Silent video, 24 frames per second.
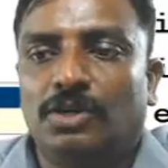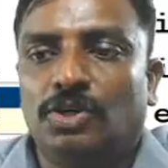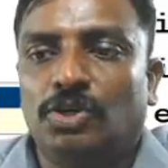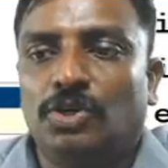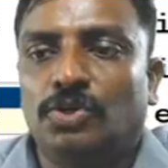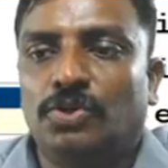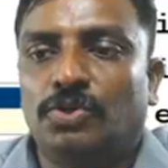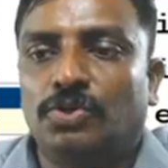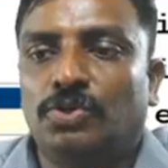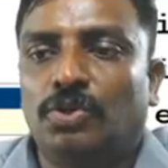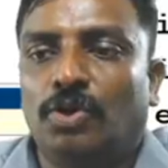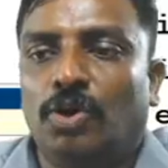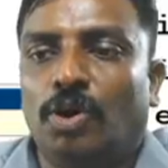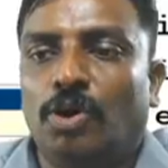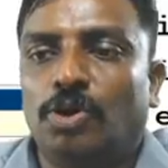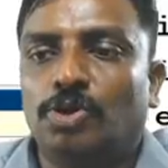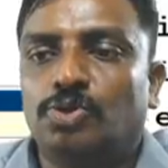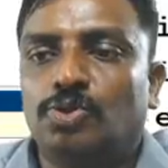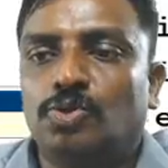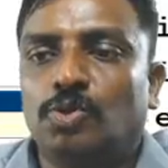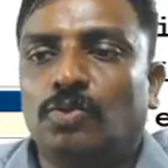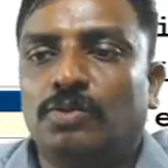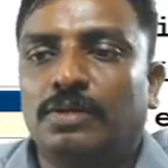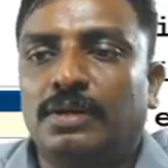You could
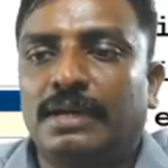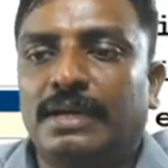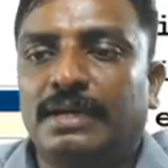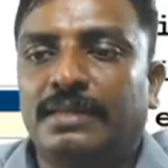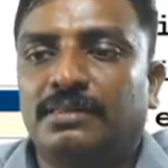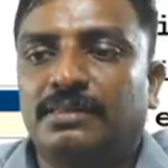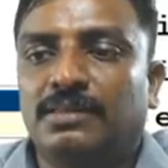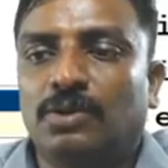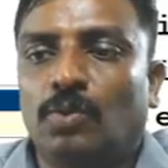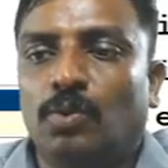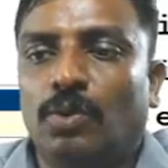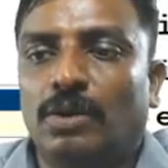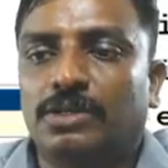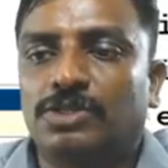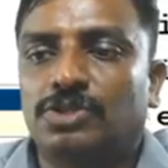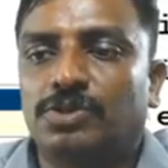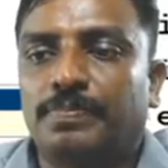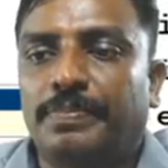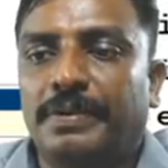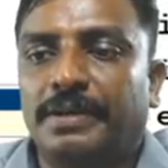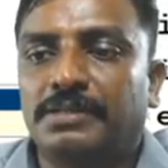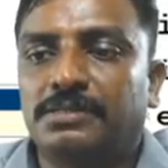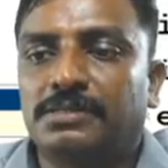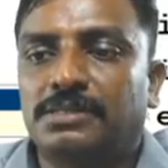also click the
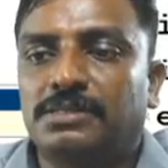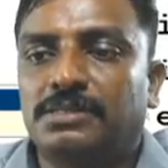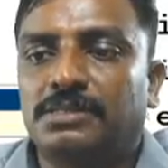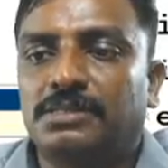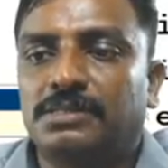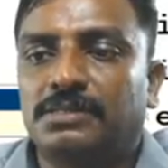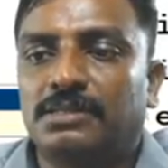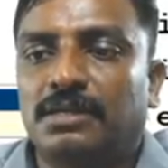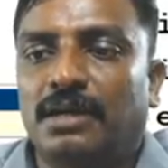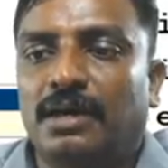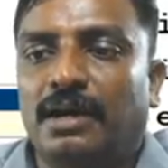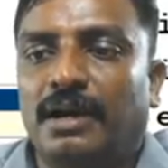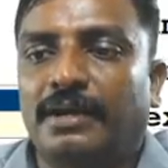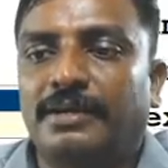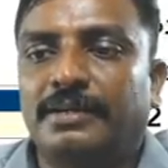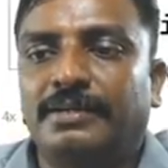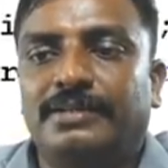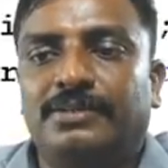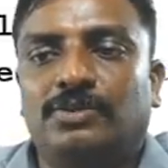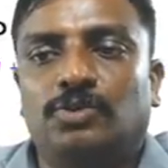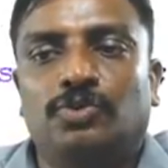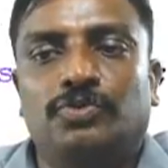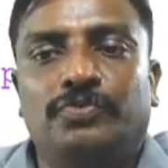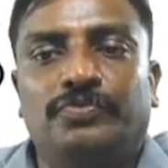workspace and
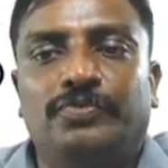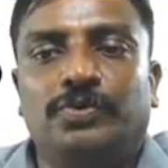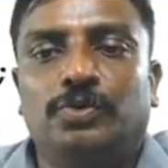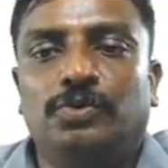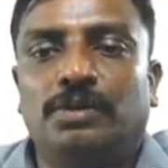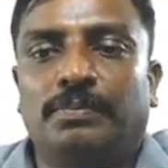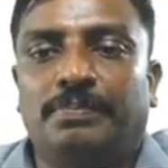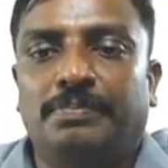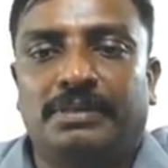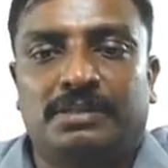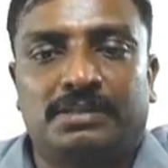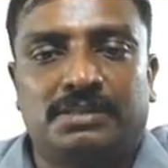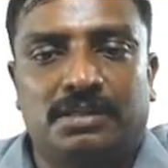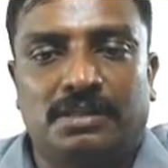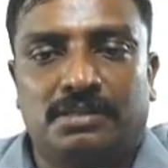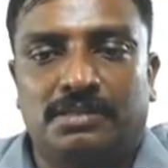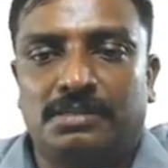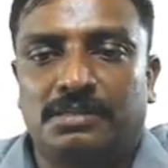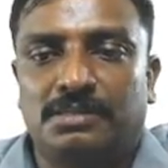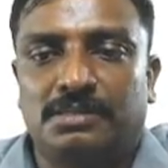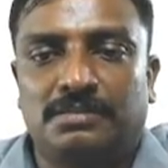you could view the pixels.